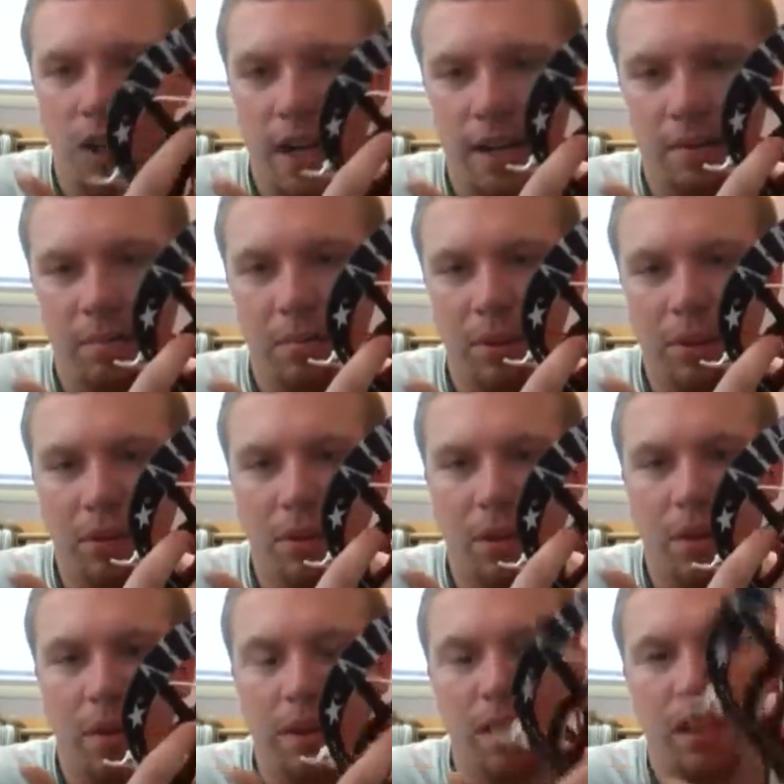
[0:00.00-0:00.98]
lot of blue
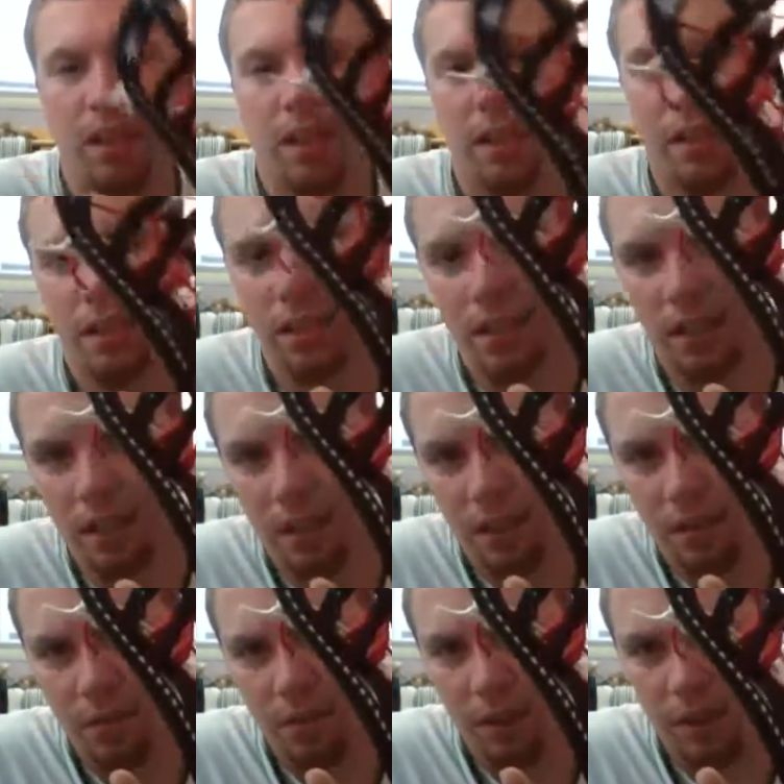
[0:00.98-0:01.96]
going on
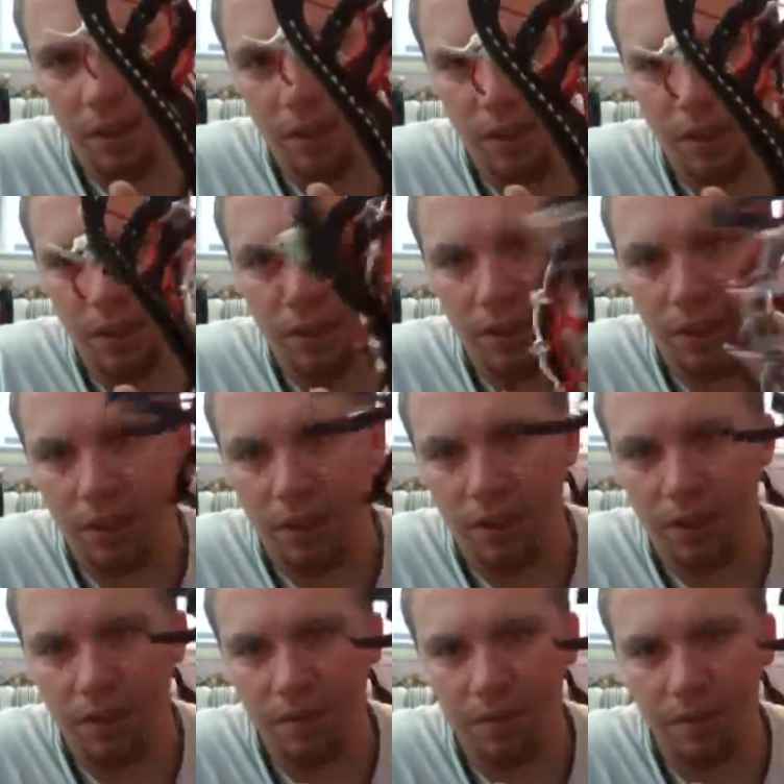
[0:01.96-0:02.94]
with the
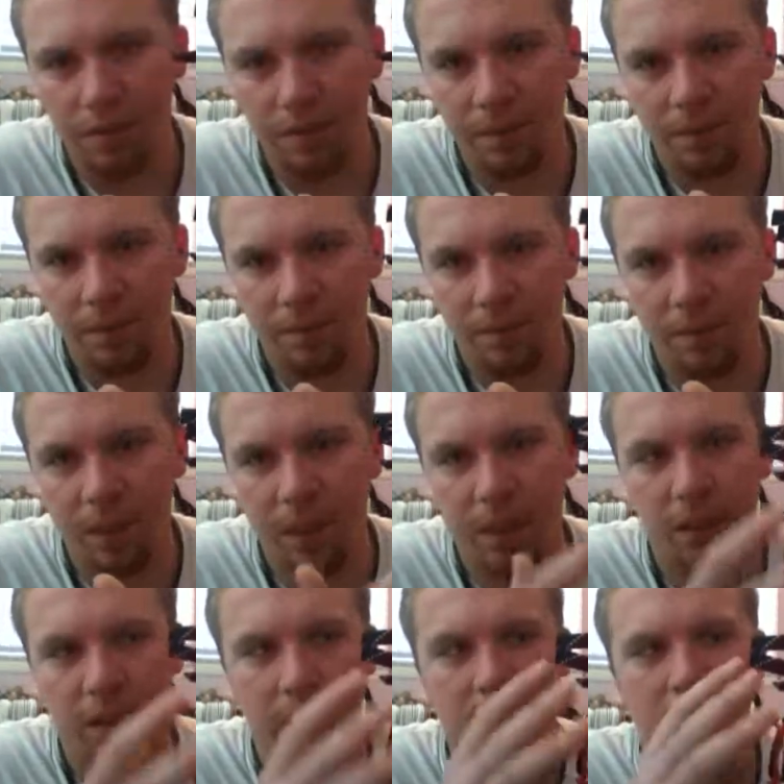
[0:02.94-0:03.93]
shooters,
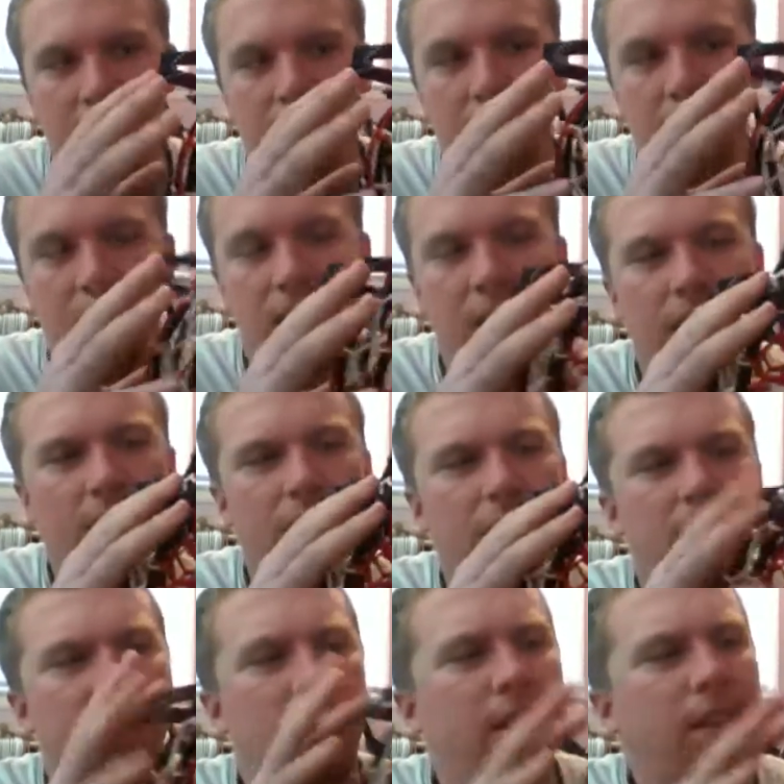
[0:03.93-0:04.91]
because they're the
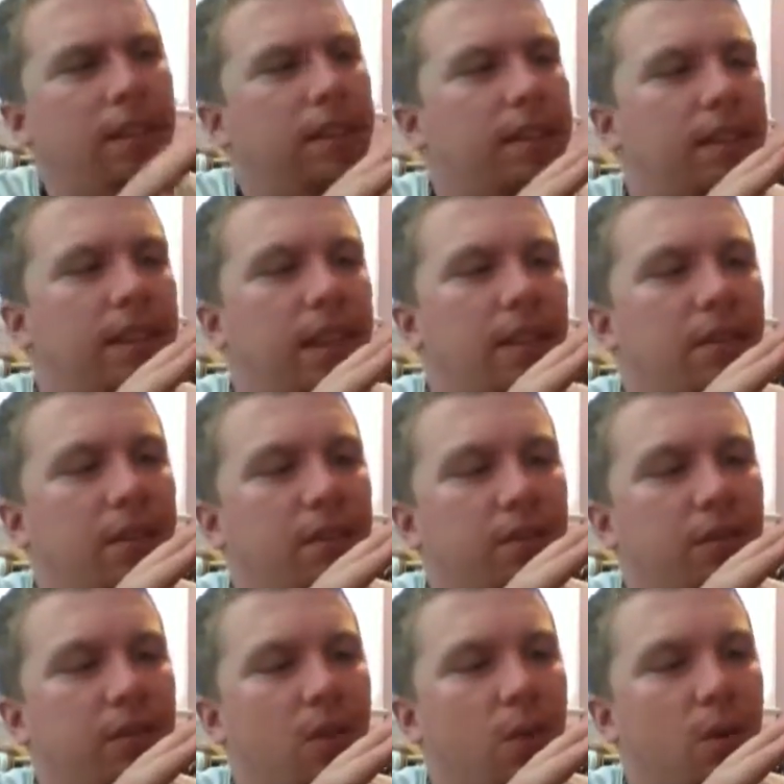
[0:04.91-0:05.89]

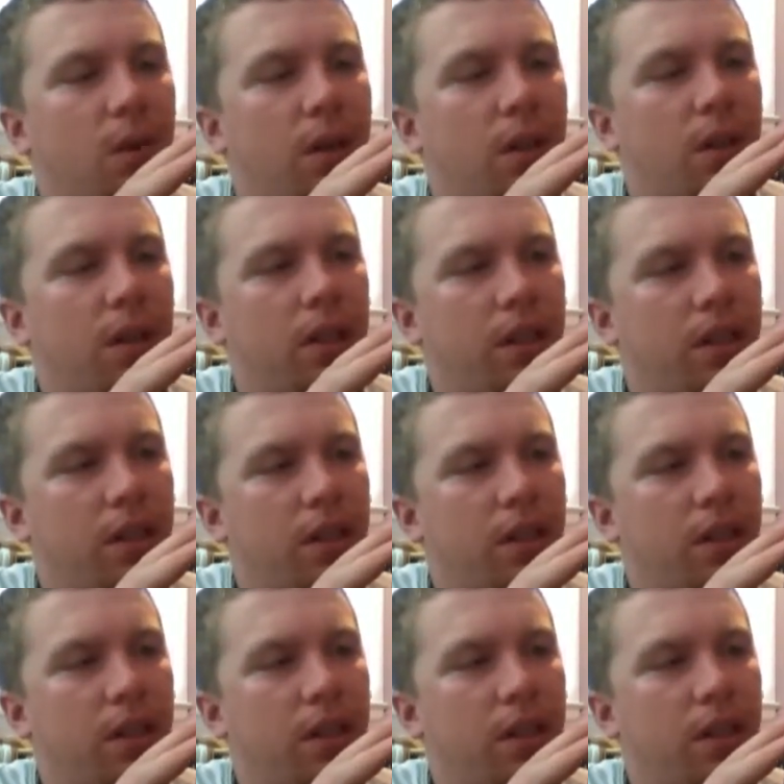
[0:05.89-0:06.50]
7.4